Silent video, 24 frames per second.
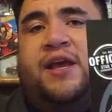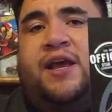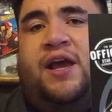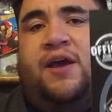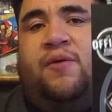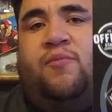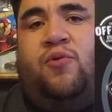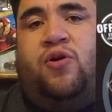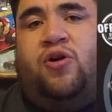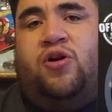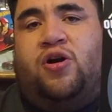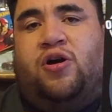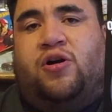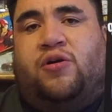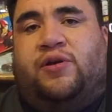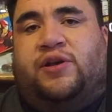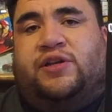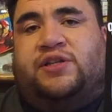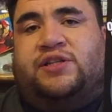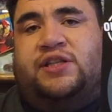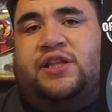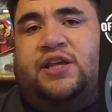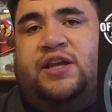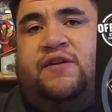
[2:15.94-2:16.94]
and we'll go
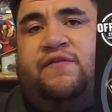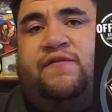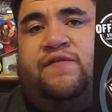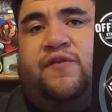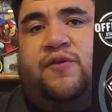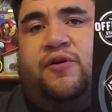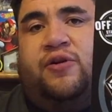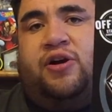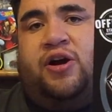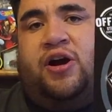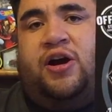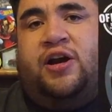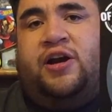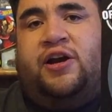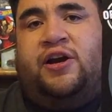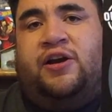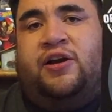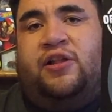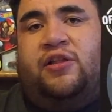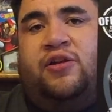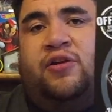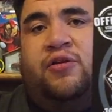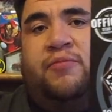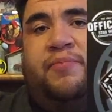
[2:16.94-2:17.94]
into the info card here
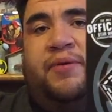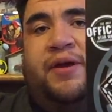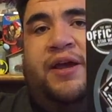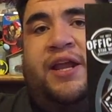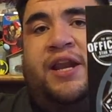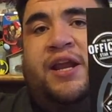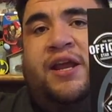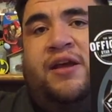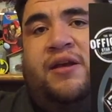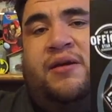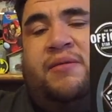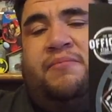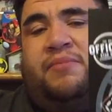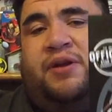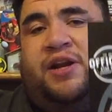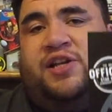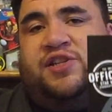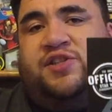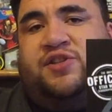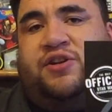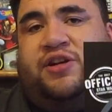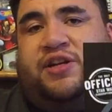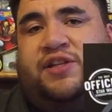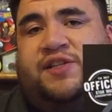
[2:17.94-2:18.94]
in a little bit. But
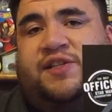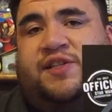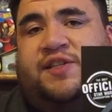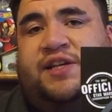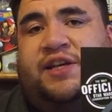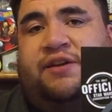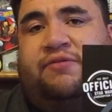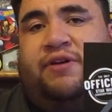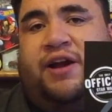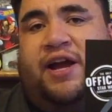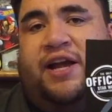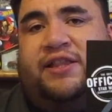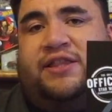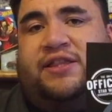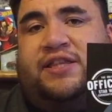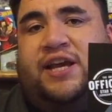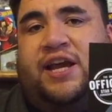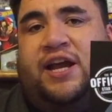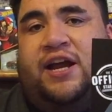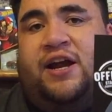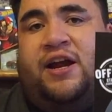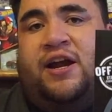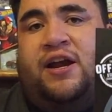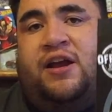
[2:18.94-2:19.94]
as you can see right
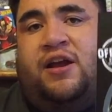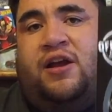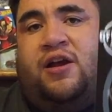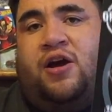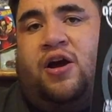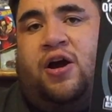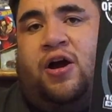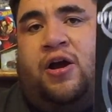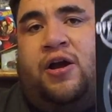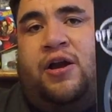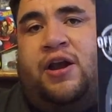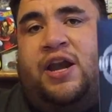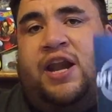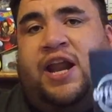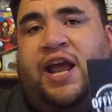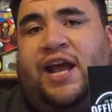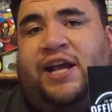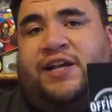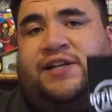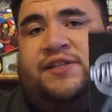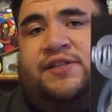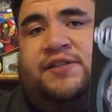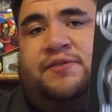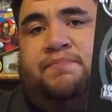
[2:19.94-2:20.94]
there, our
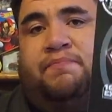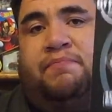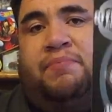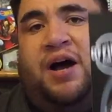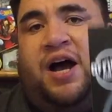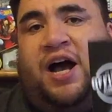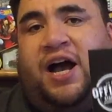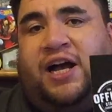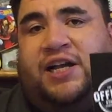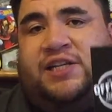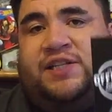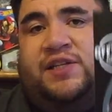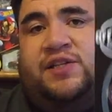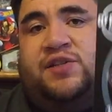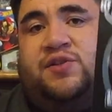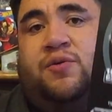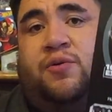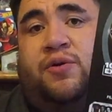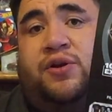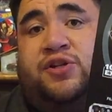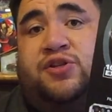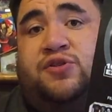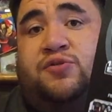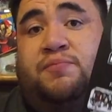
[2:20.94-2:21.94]
next box is
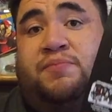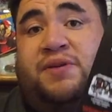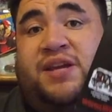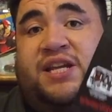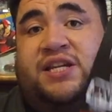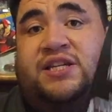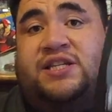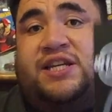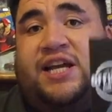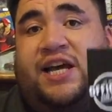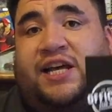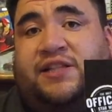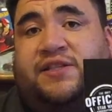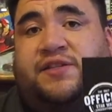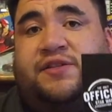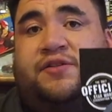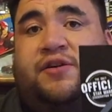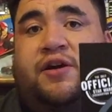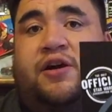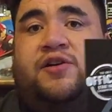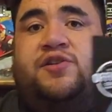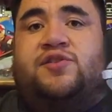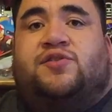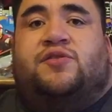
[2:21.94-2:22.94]
going to be Death
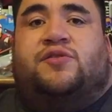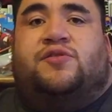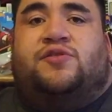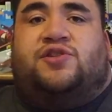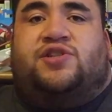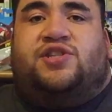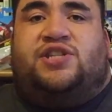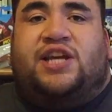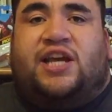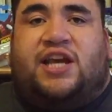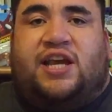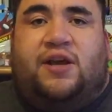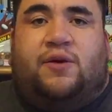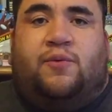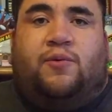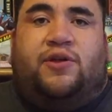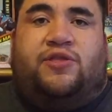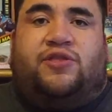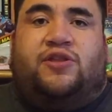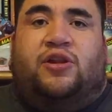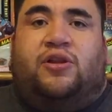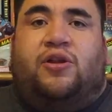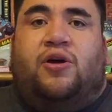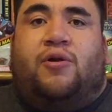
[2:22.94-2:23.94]
Star. So they're sticking
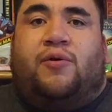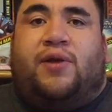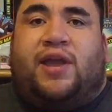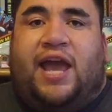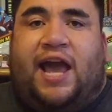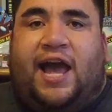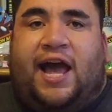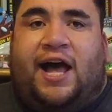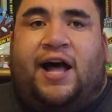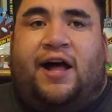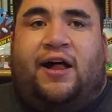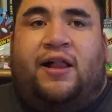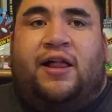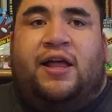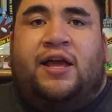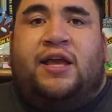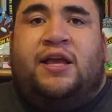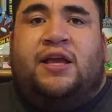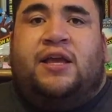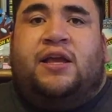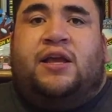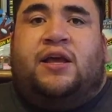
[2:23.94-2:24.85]
with the locale